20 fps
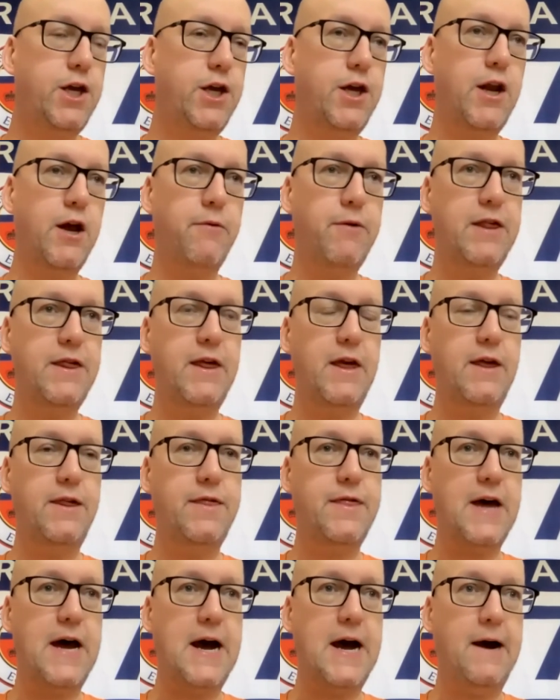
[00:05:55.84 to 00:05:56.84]

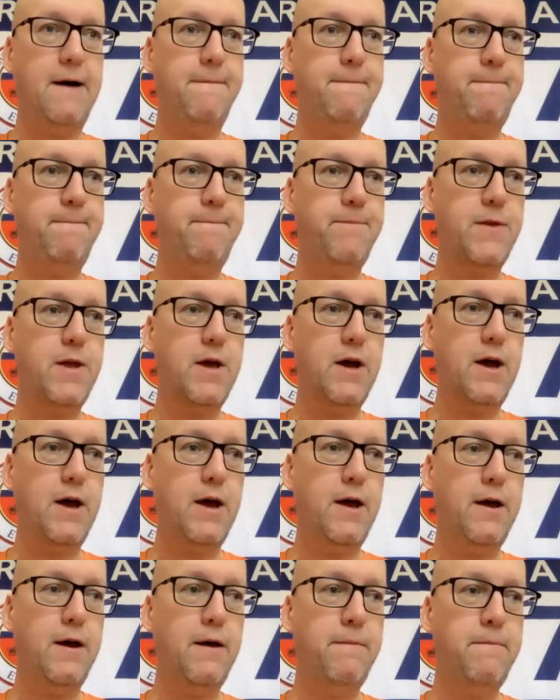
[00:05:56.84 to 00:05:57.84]
Is that
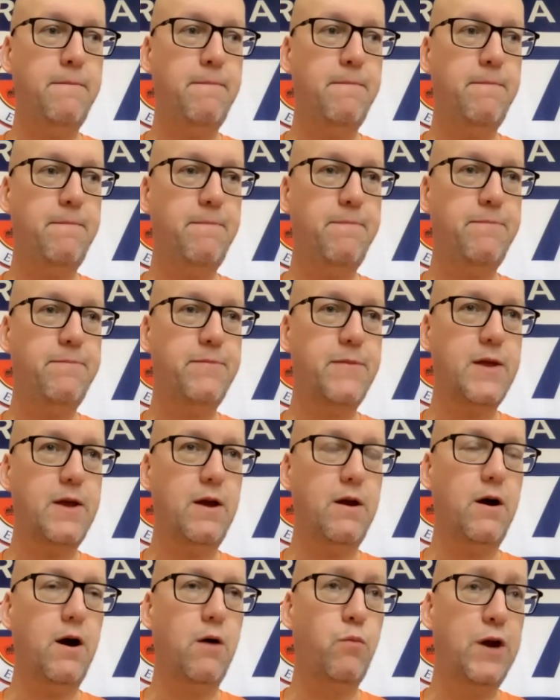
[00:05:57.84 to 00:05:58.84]

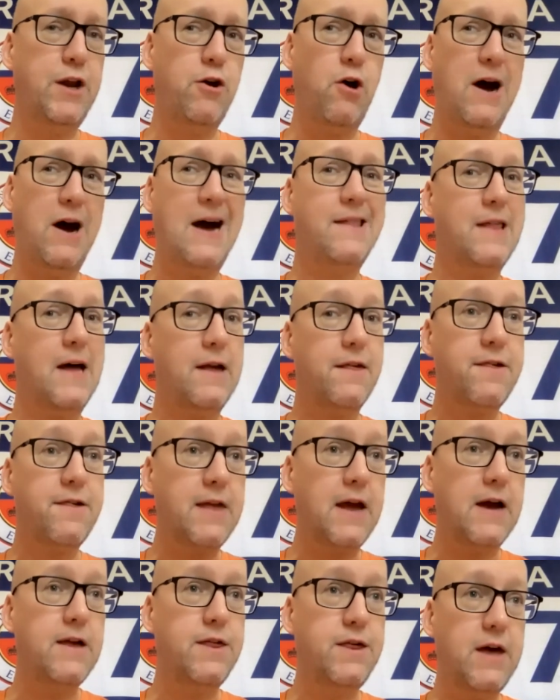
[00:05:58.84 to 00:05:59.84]
are we not at that
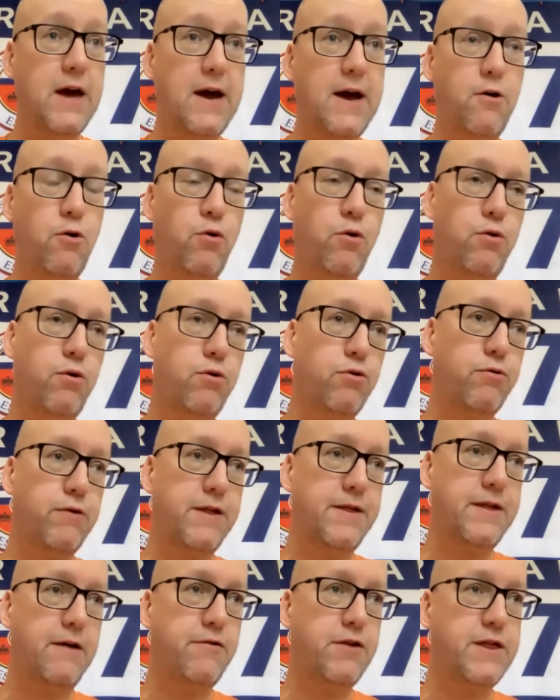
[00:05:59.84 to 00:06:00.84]
stage yet, or
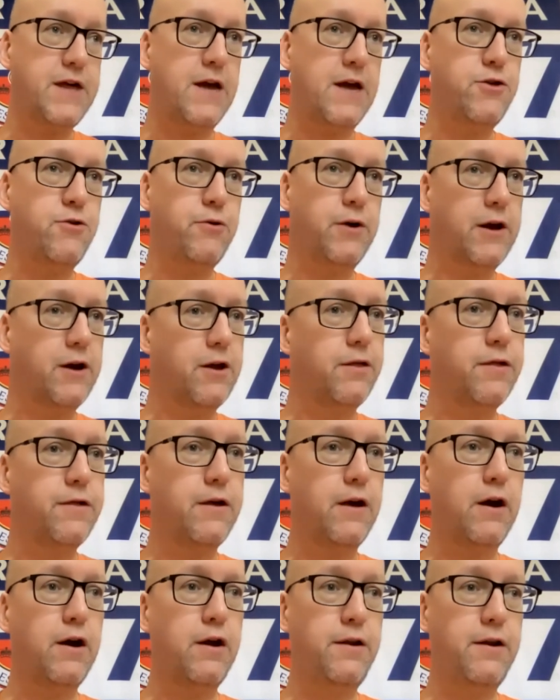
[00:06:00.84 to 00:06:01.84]
is there a genuine
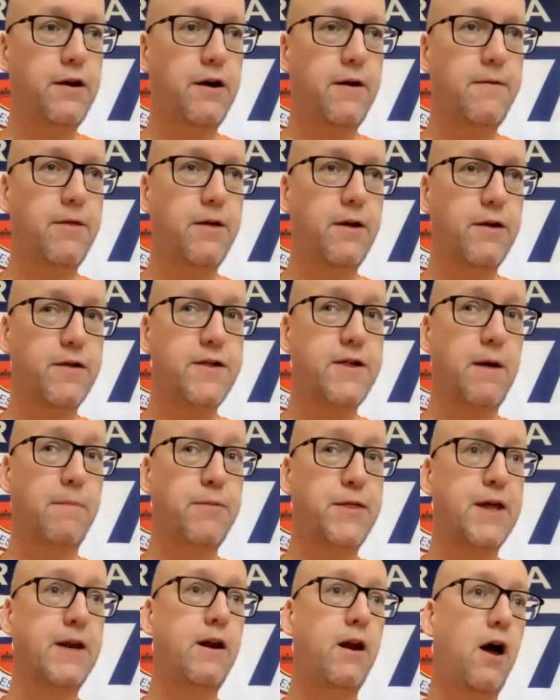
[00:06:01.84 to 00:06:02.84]
concern that
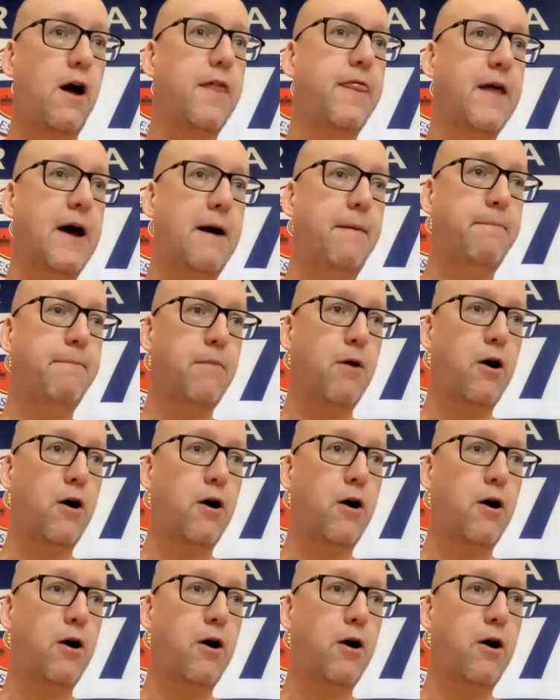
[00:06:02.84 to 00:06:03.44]
something like that